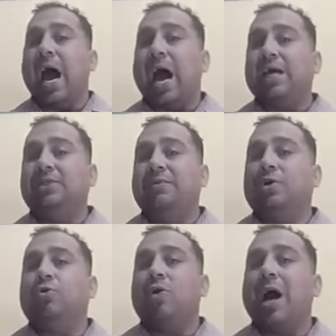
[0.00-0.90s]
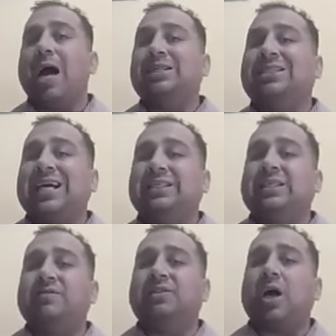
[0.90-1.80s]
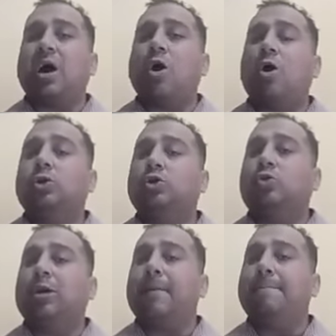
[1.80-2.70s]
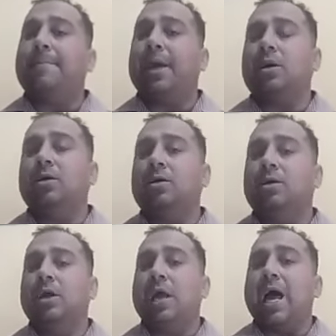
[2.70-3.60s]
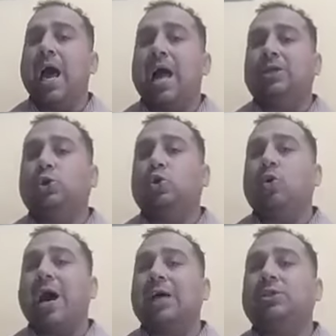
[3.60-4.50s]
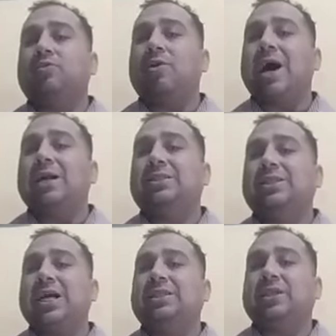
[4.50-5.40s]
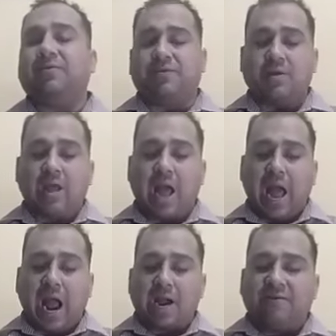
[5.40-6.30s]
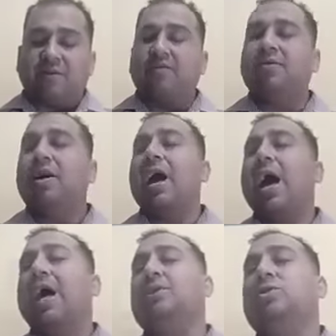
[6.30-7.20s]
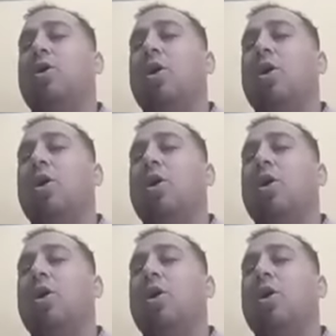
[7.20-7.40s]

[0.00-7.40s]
As we know, adjectives are also compared, and so as for adjective, adverb has